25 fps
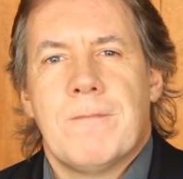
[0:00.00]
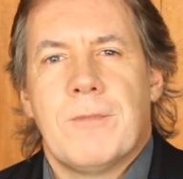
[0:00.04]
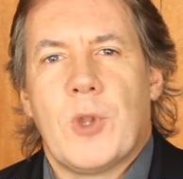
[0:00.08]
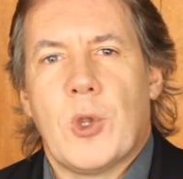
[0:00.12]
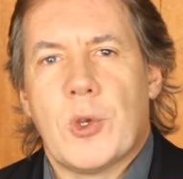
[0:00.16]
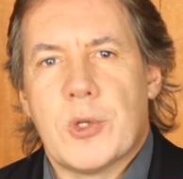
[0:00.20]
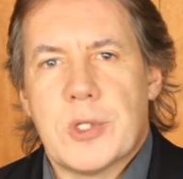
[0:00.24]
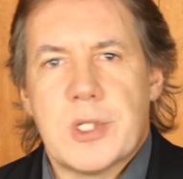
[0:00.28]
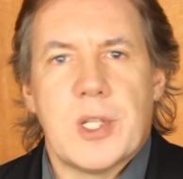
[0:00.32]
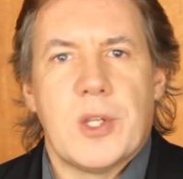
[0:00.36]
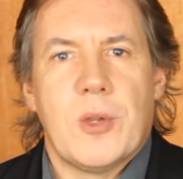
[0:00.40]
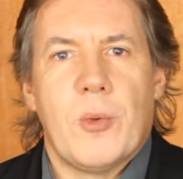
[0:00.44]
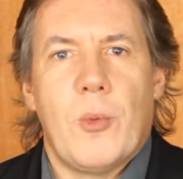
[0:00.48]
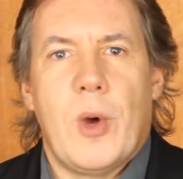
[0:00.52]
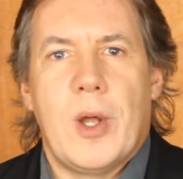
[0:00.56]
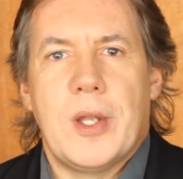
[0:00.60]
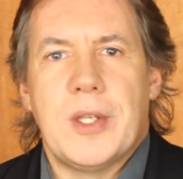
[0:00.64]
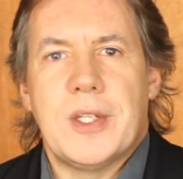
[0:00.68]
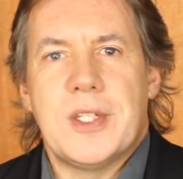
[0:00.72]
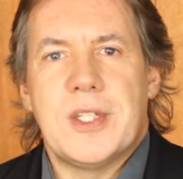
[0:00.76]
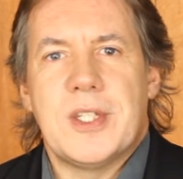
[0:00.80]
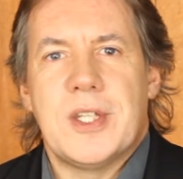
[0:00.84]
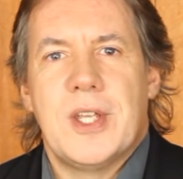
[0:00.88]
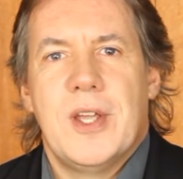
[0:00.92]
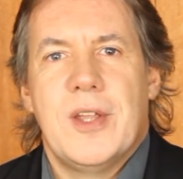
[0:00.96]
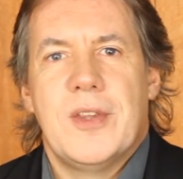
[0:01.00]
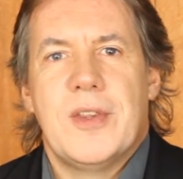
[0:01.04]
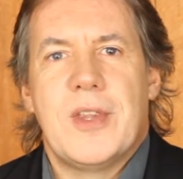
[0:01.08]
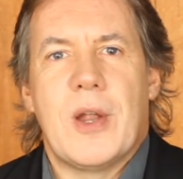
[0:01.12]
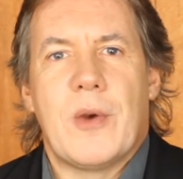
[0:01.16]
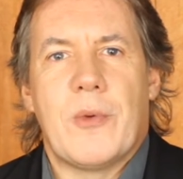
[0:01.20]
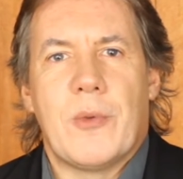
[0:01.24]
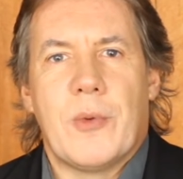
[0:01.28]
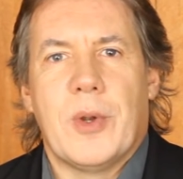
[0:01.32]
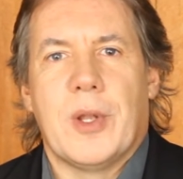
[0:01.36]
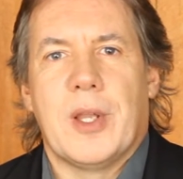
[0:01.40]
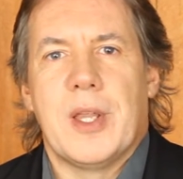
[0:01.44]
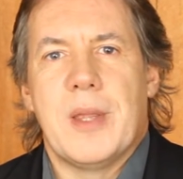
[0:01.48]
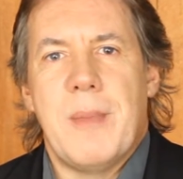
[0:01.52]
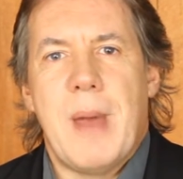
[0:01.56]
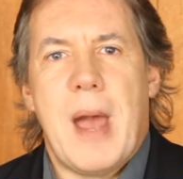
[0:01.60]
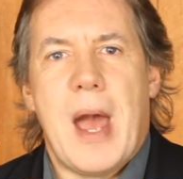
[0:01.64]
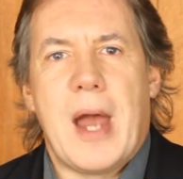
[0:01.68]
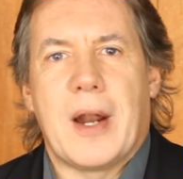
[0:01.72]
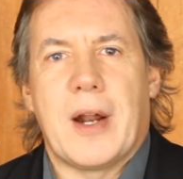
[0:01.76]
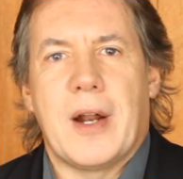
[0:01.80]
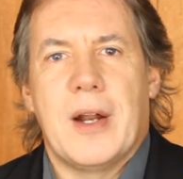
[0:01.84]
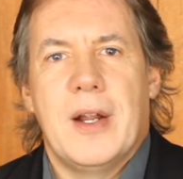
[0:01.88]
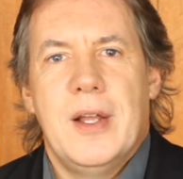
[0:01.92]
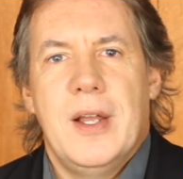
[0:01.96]
those are the ones that really
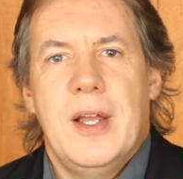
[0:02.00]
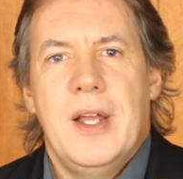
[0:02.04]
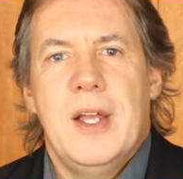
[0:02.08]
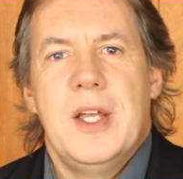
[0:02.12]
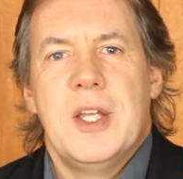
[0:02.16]
matter.